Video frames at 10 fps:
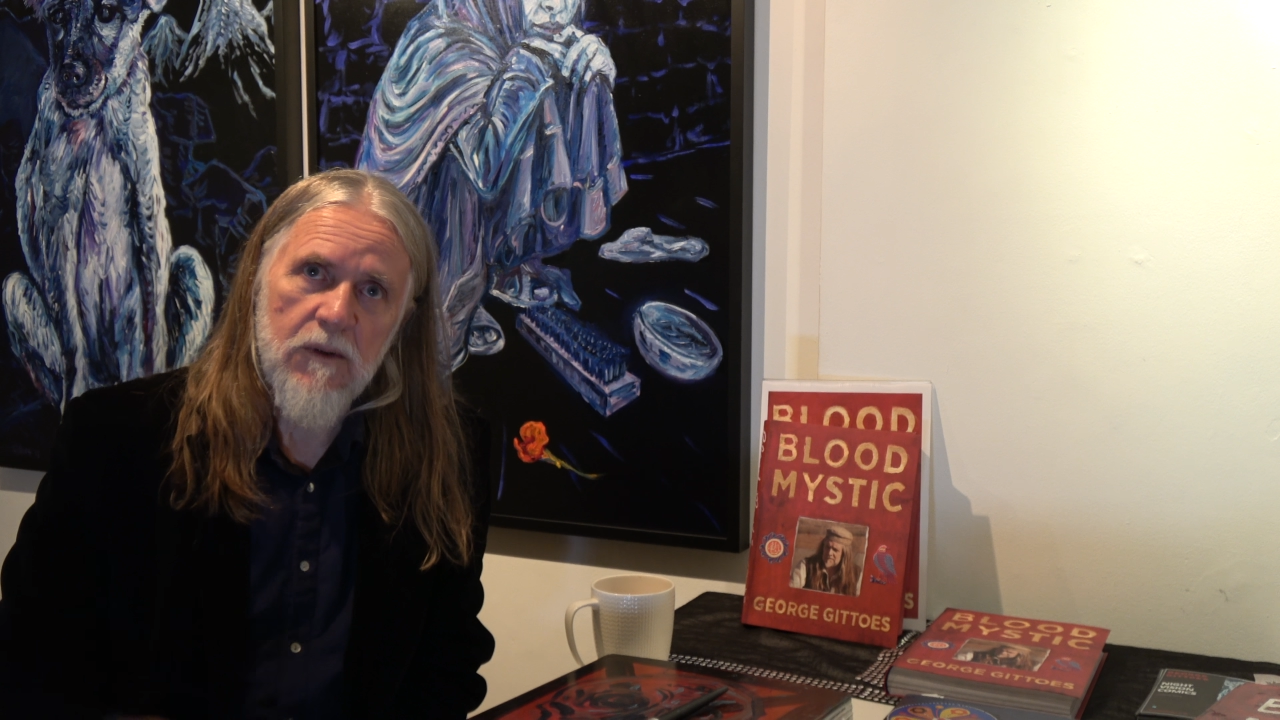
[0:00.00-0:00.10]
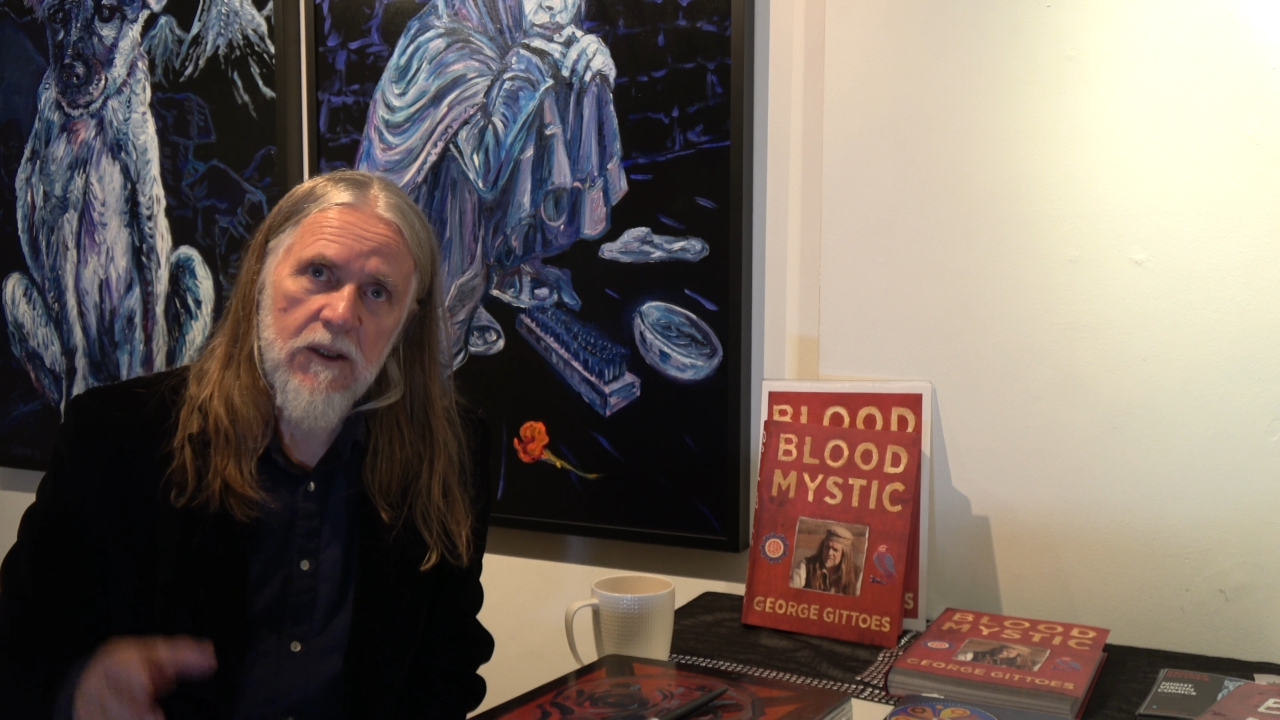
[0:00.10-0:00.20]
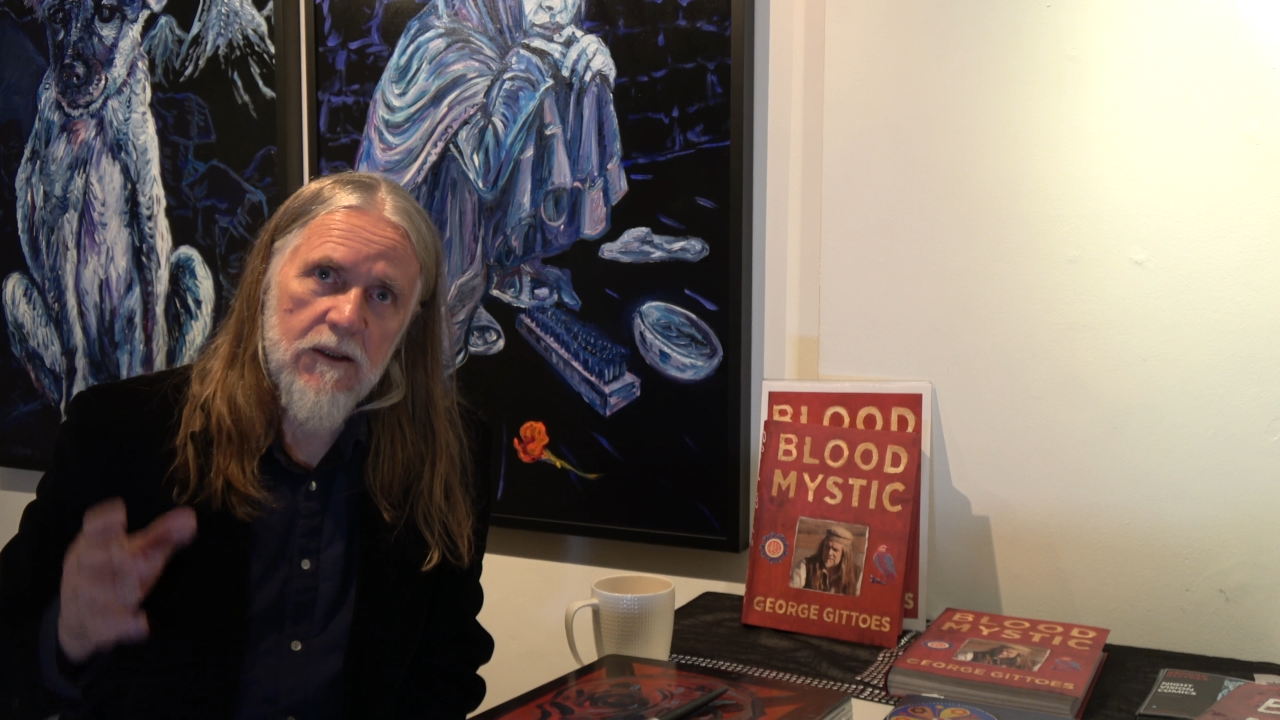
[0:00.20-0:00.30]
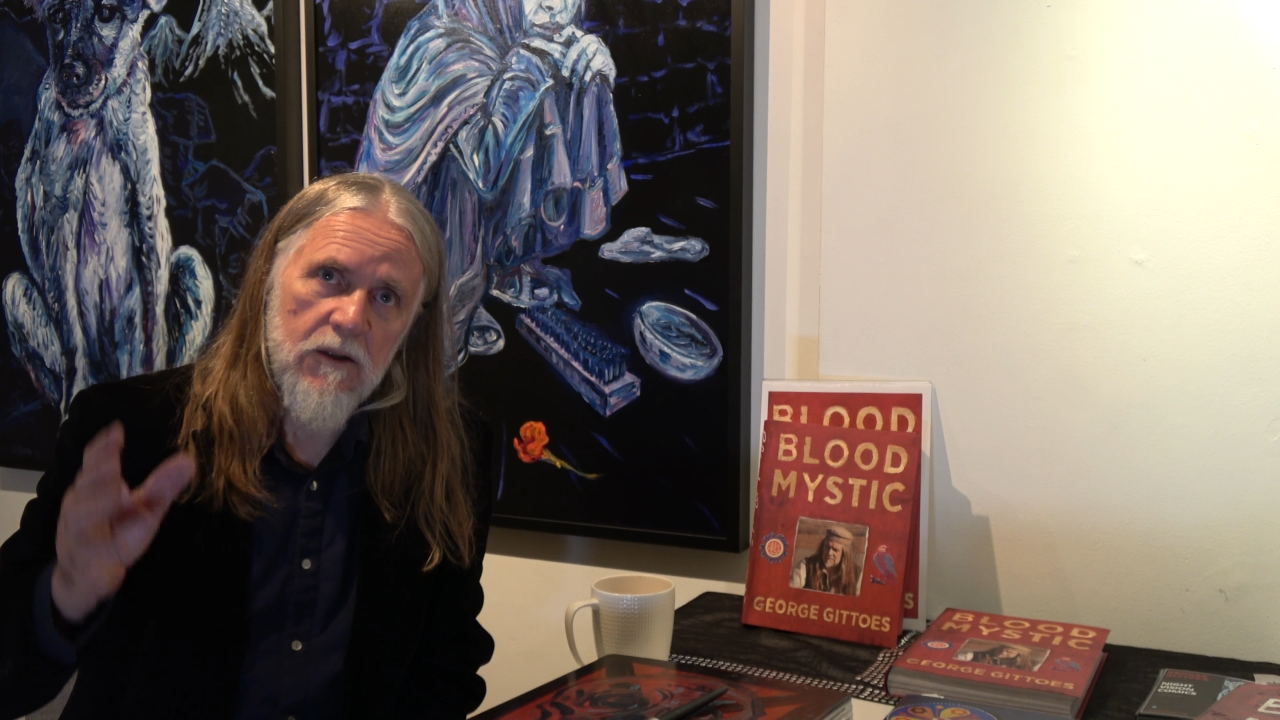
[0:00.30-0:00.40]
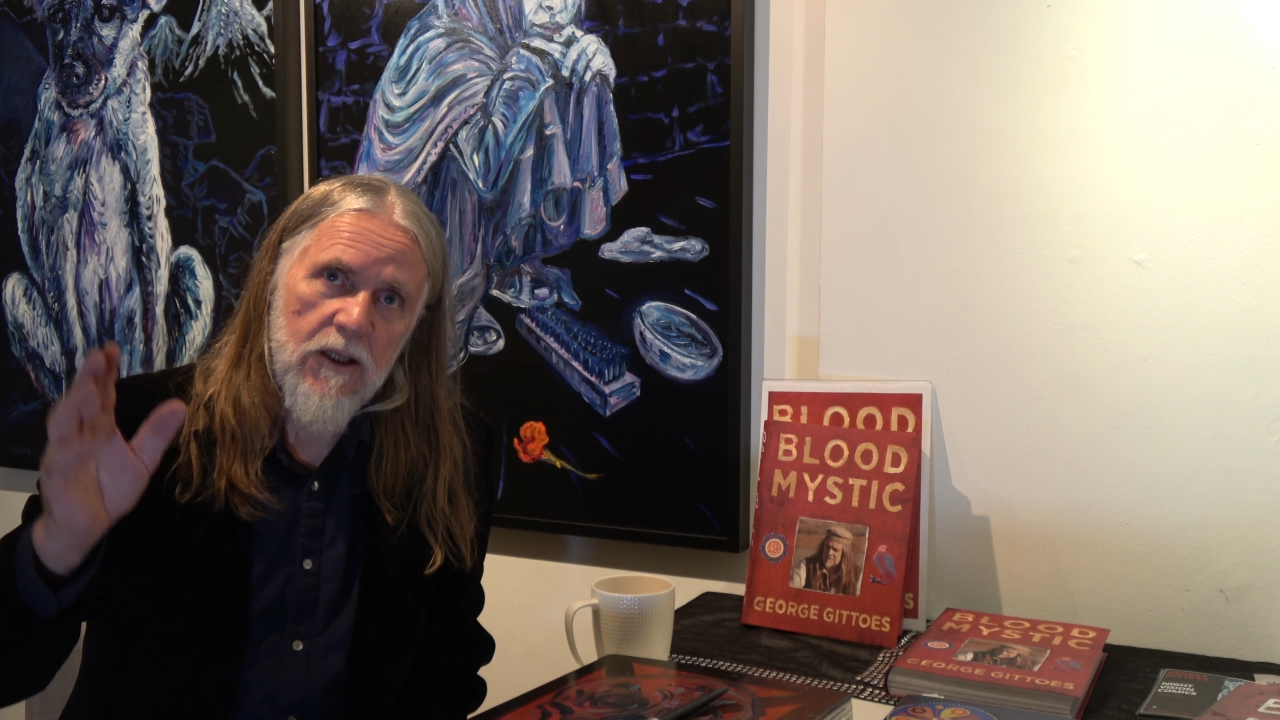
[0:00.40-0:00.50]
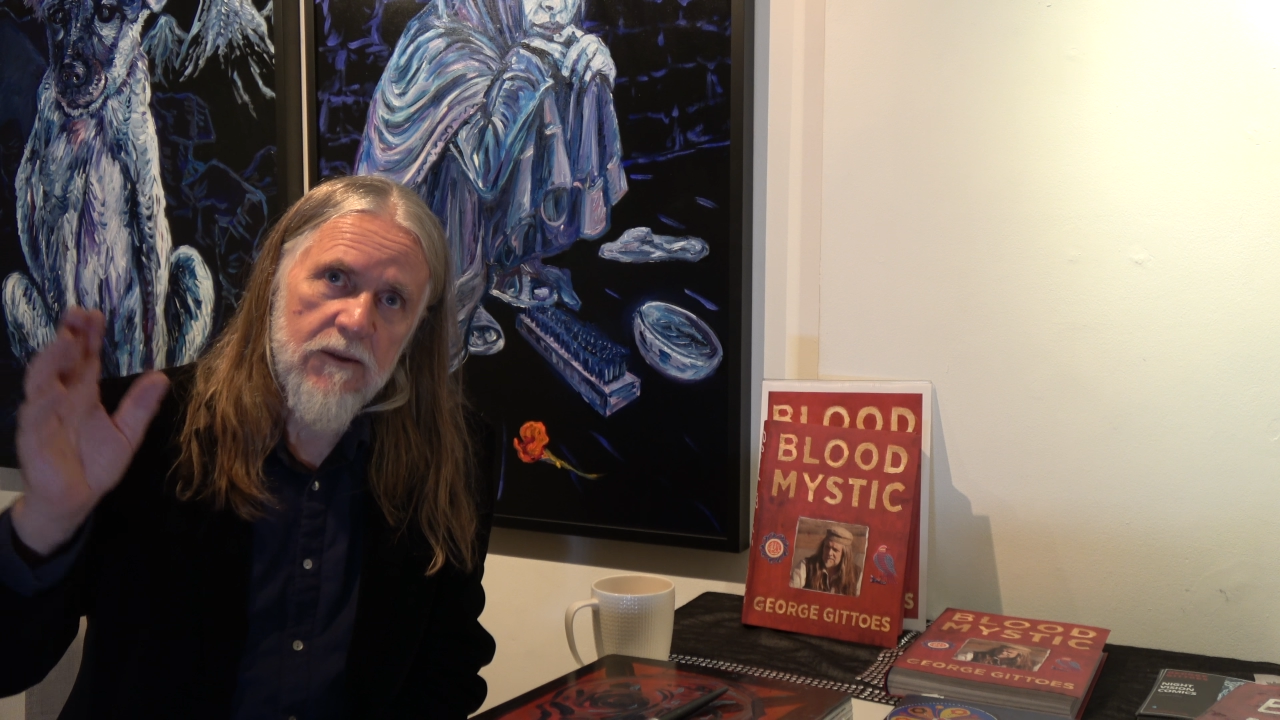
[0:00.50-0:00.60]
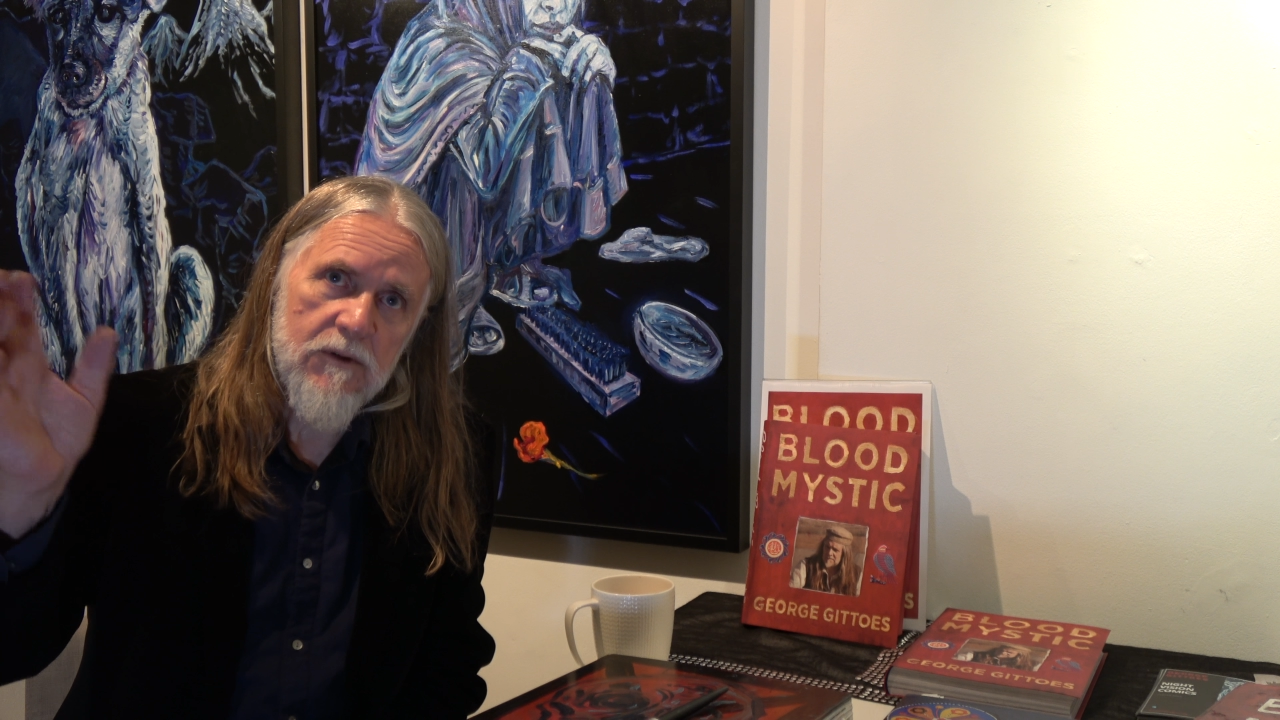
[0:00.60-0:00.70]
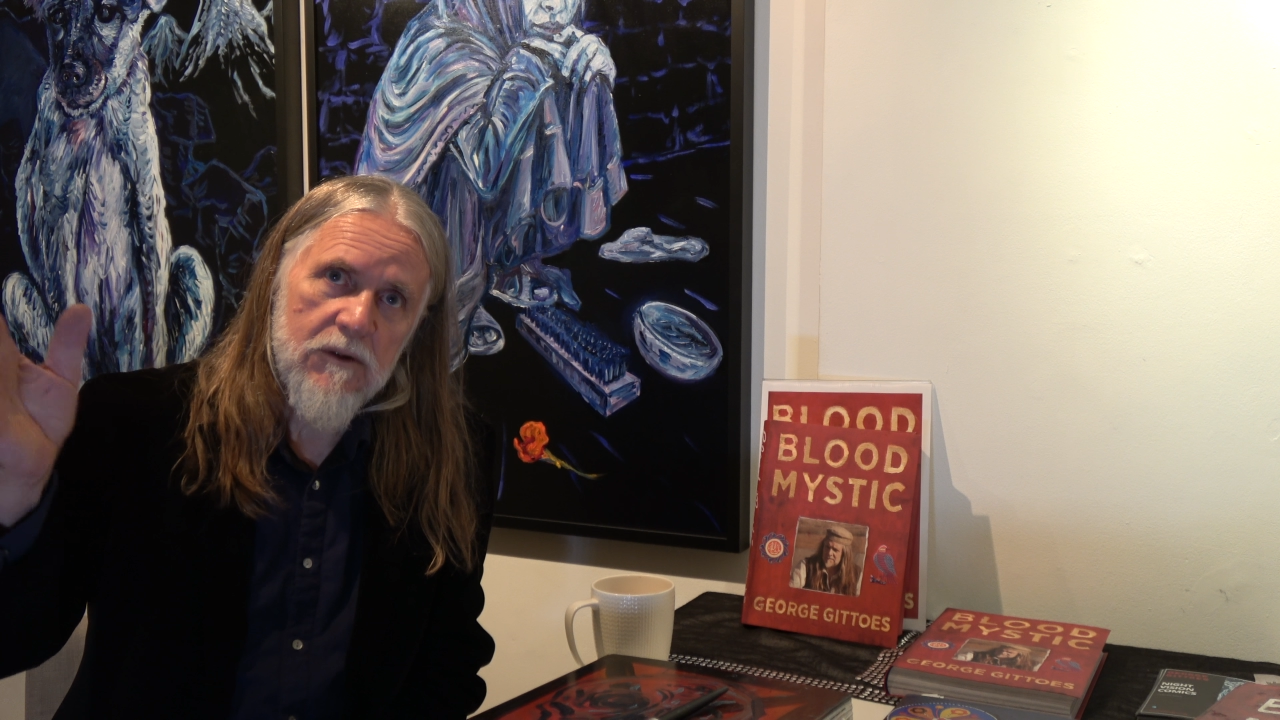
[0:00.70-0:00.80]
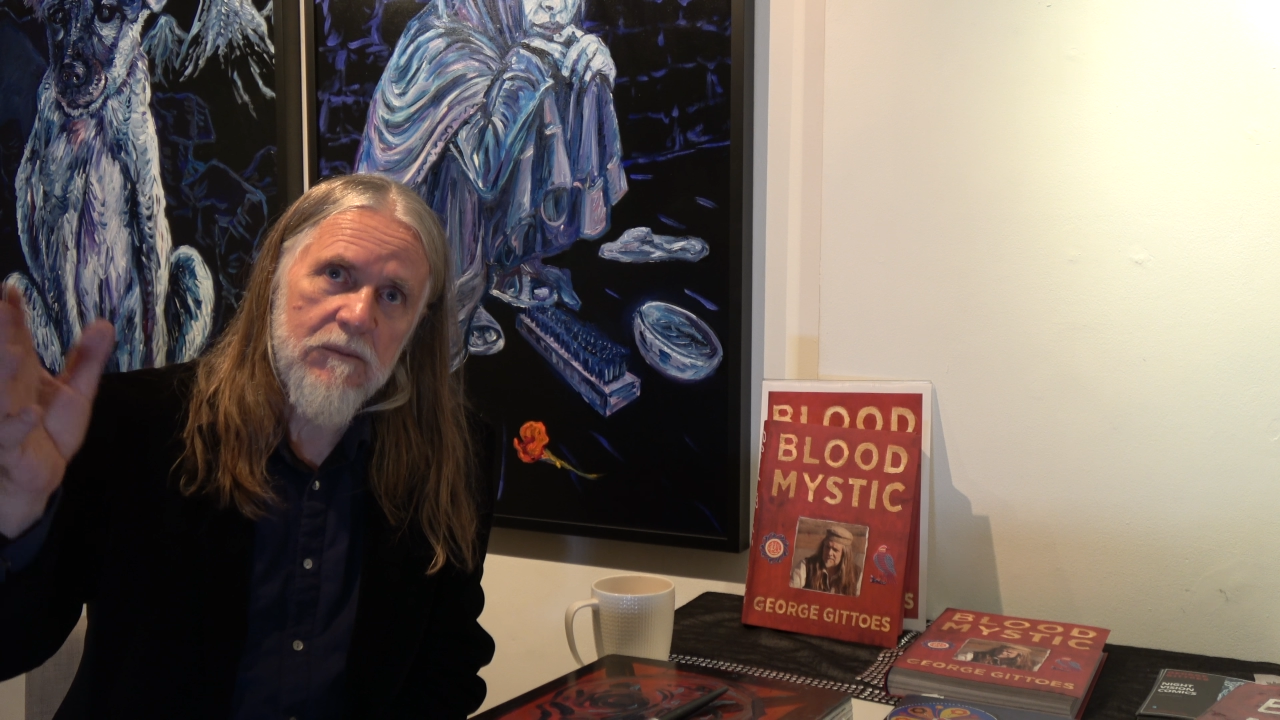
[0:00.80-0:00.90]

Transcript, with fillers: uh, Lives in